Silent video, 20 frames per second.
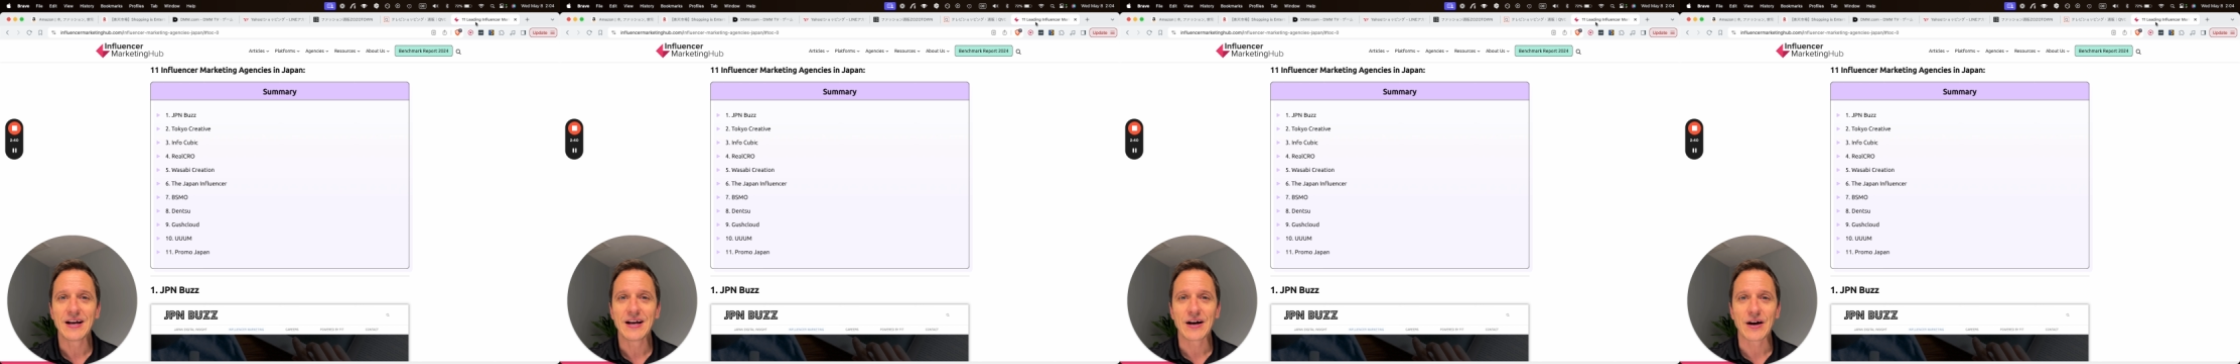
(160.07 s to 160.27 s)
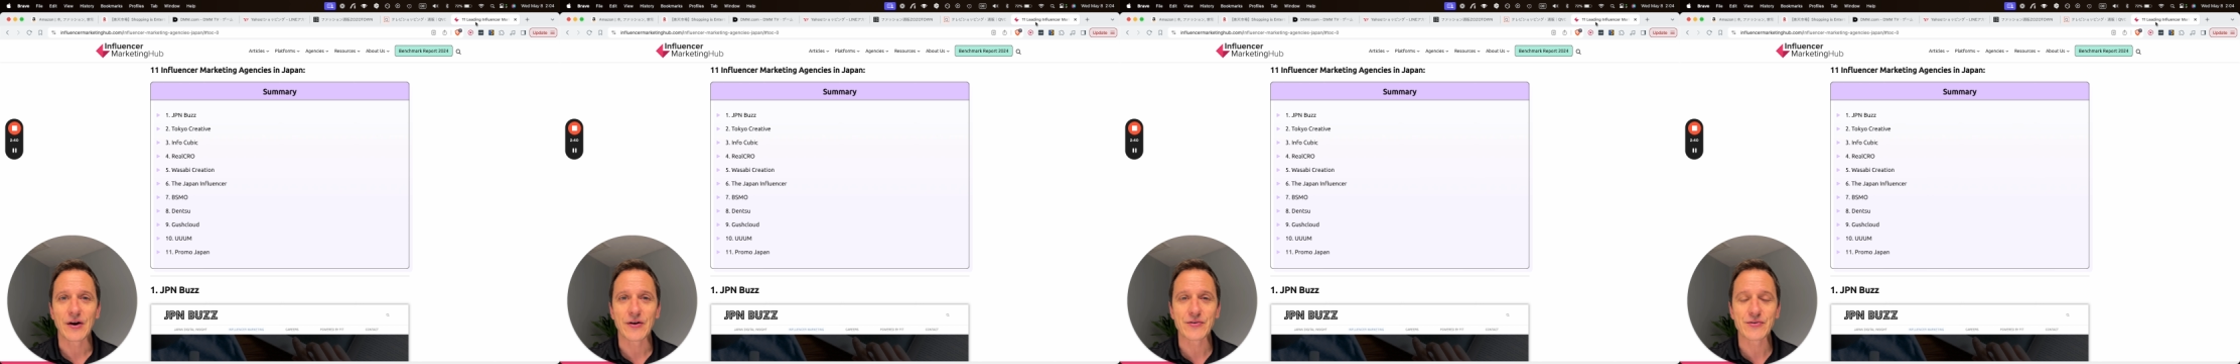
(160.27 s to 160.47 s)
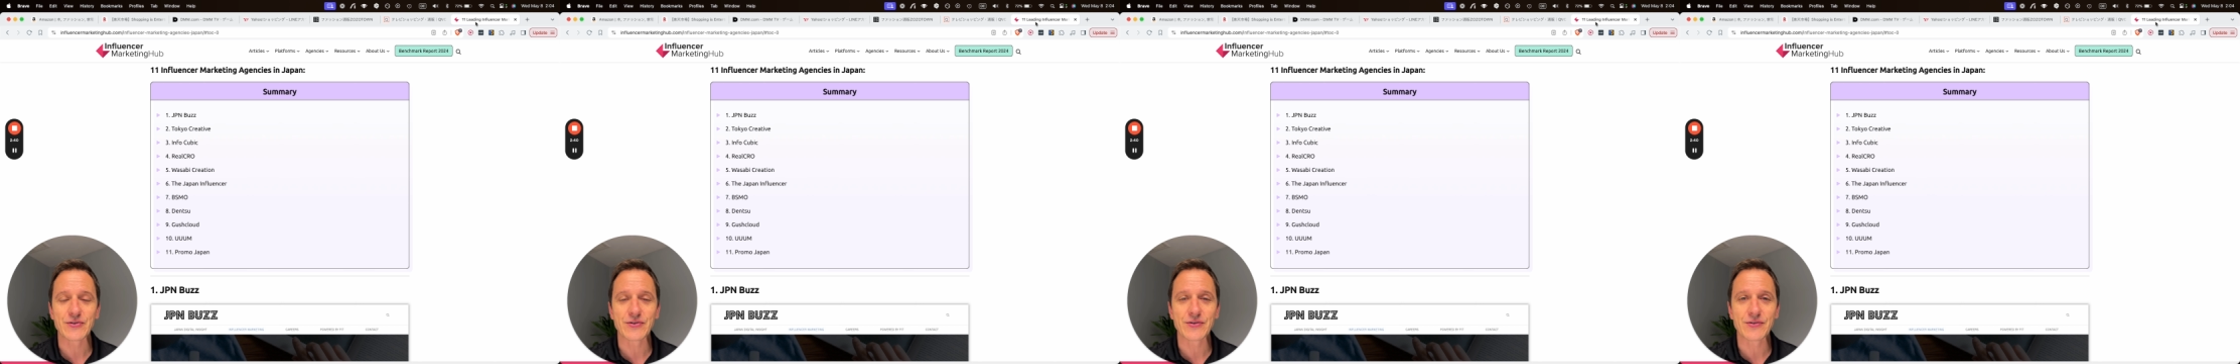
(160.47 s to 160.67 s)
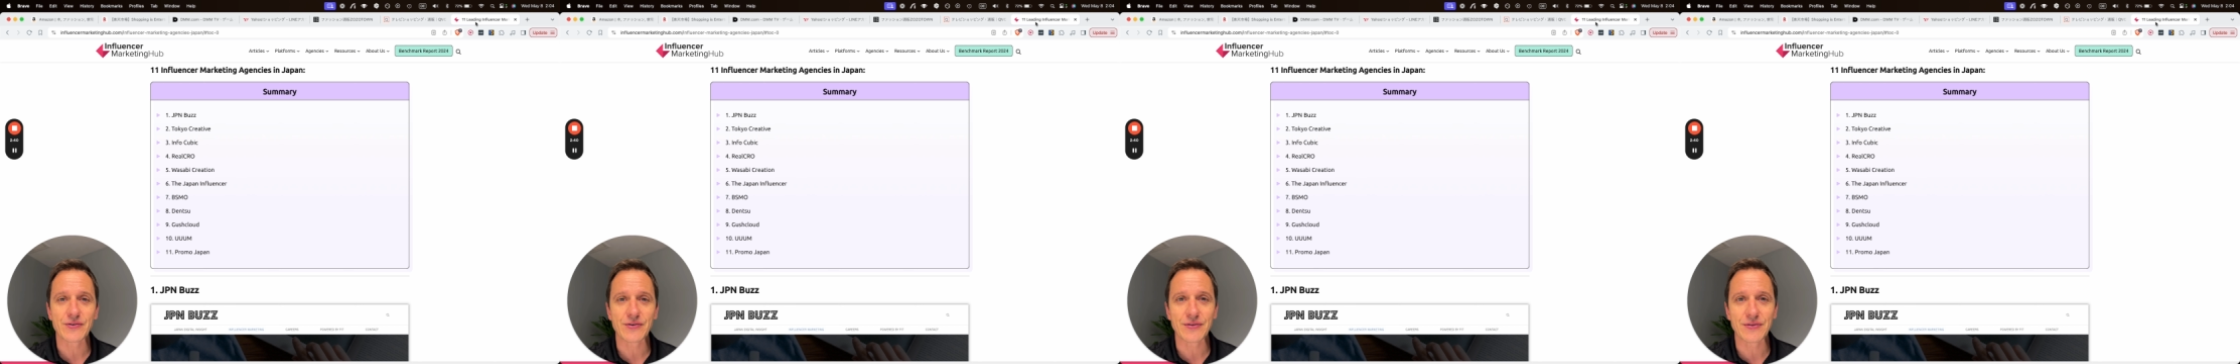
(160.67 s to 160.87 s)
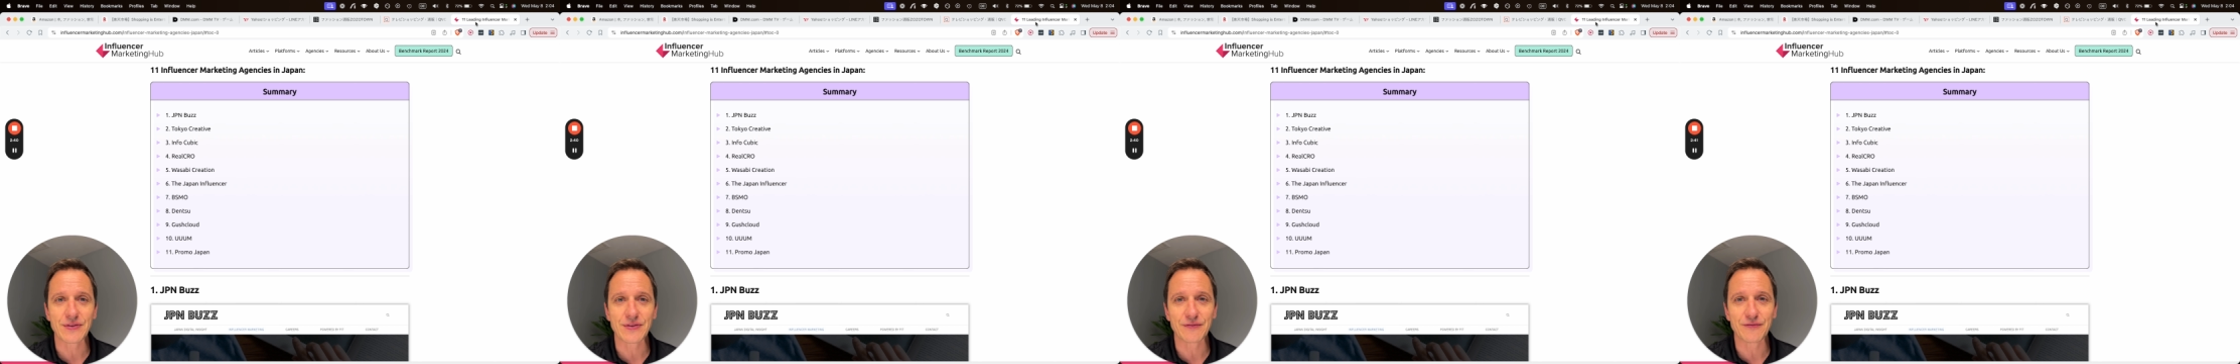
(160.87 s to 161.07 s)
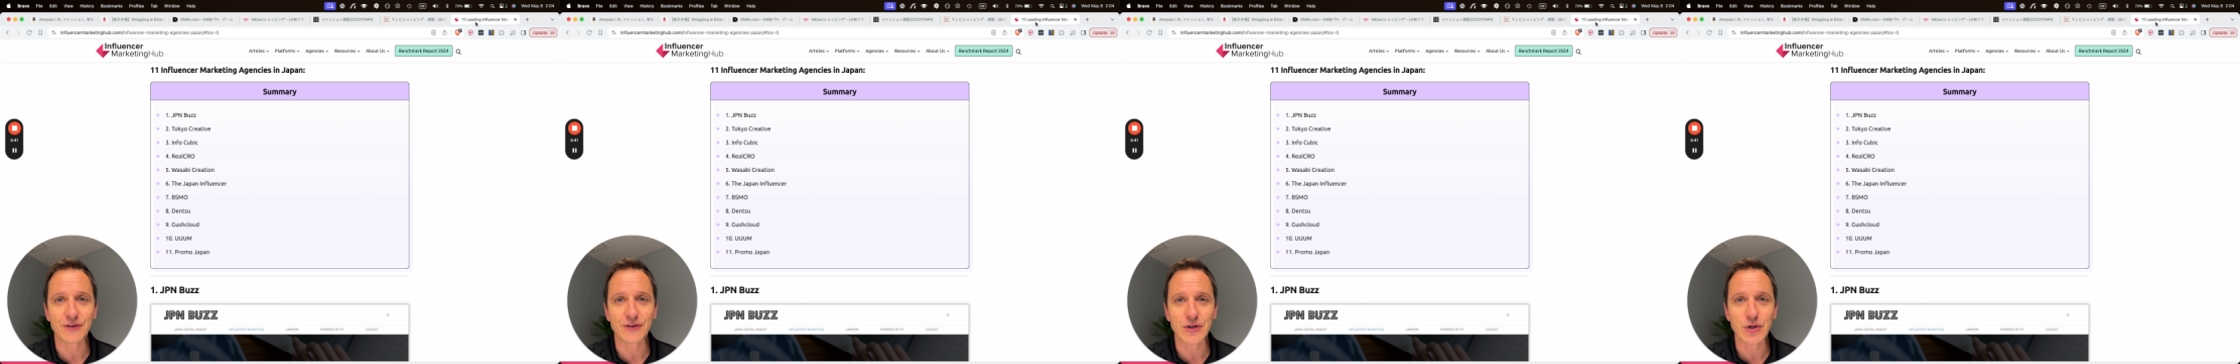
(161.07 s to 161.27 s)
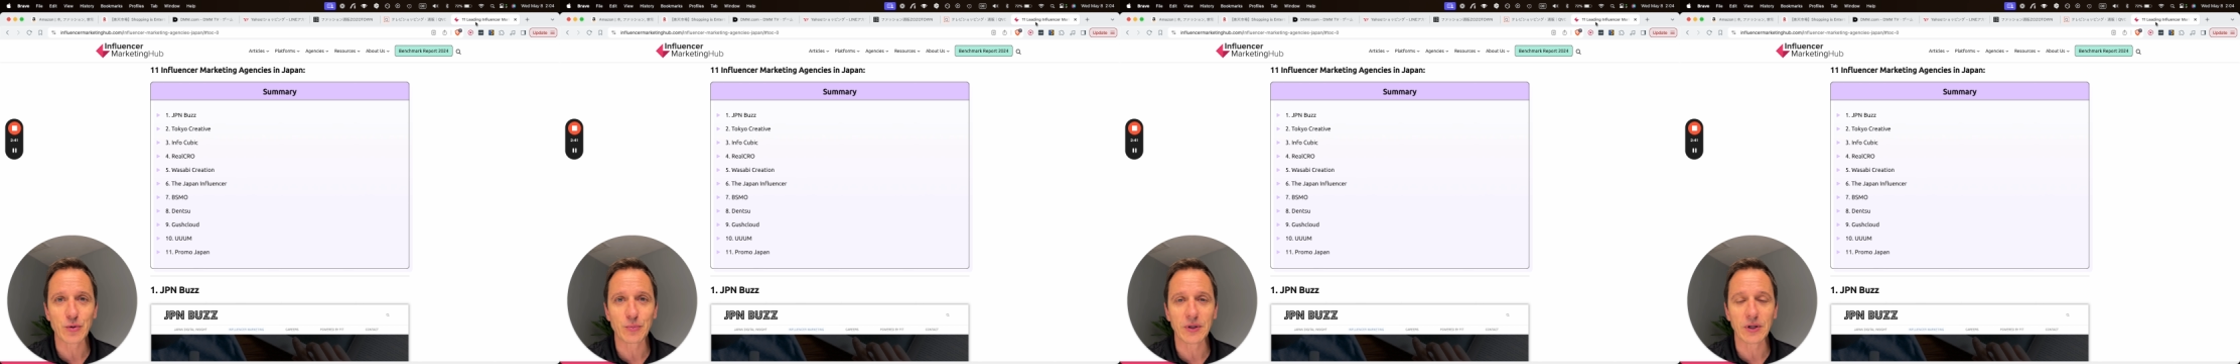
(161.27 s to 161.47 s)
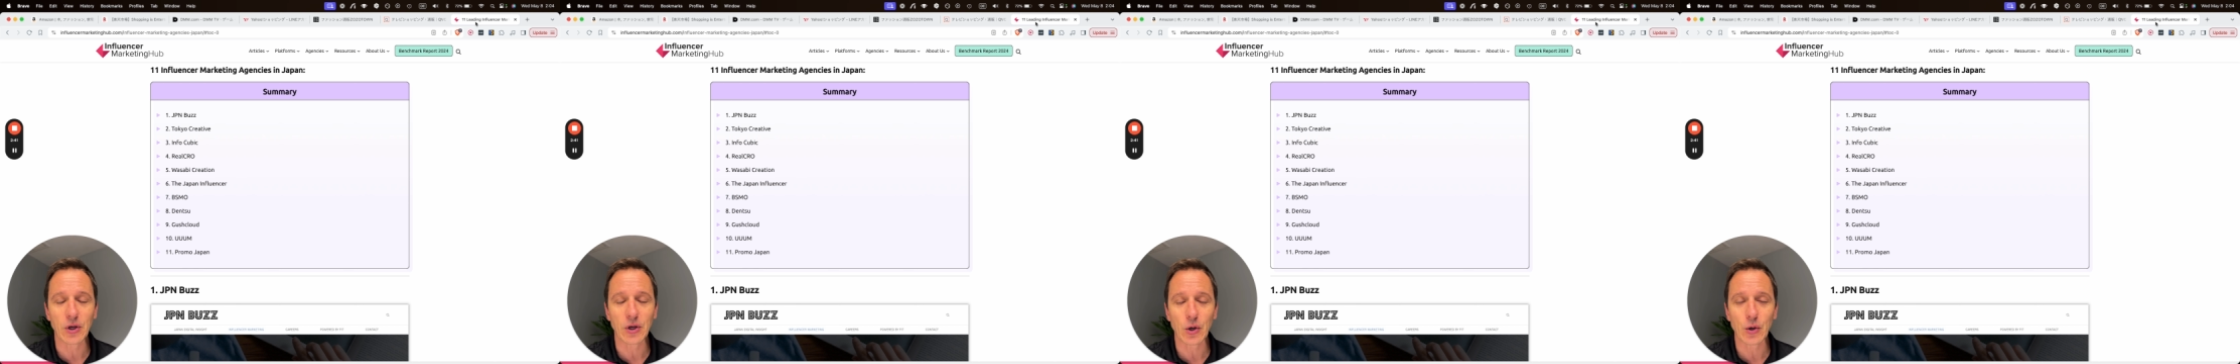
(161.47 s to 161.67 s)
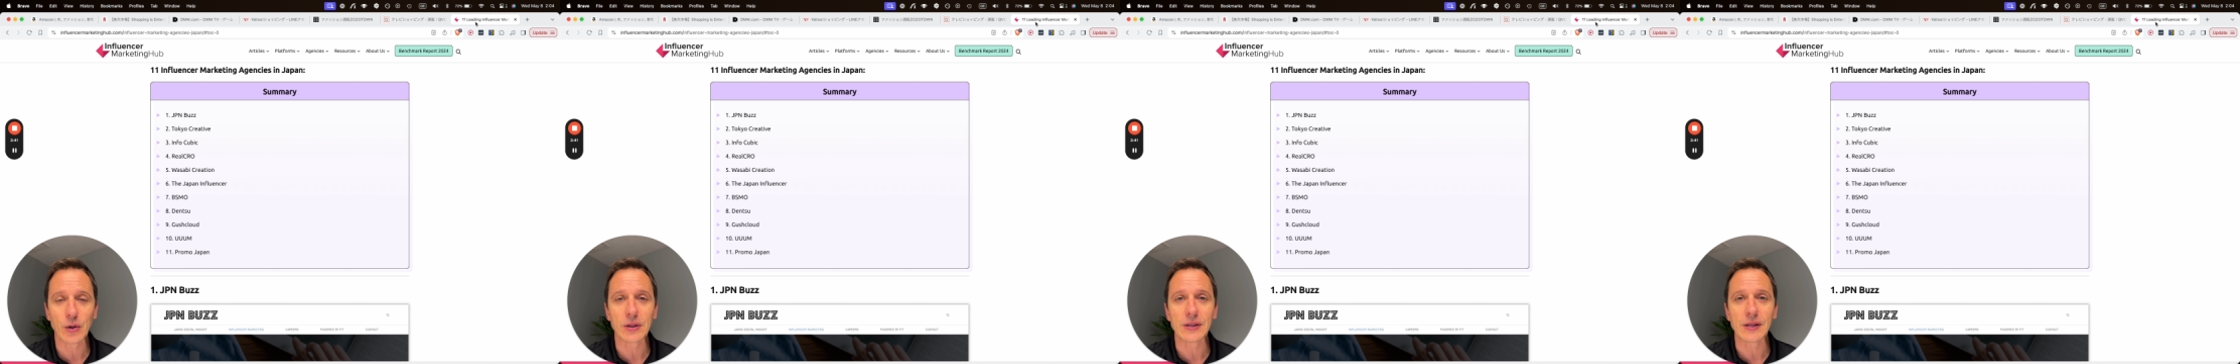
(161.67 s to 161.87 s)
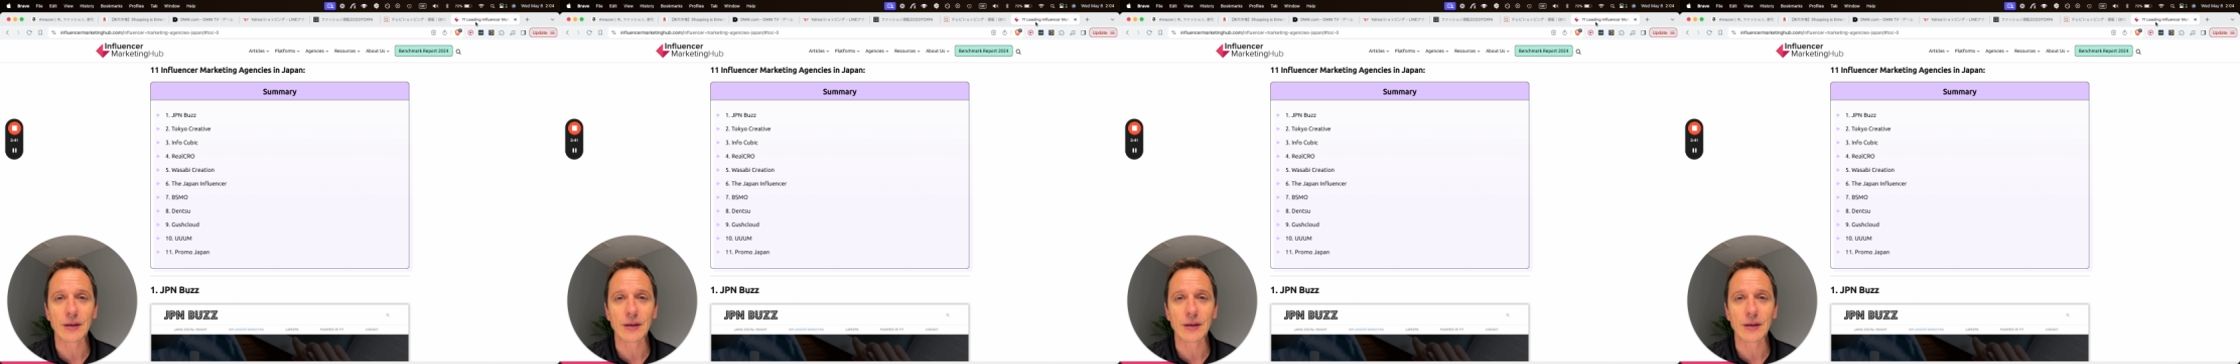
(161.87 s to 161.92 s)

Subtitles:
under the video below.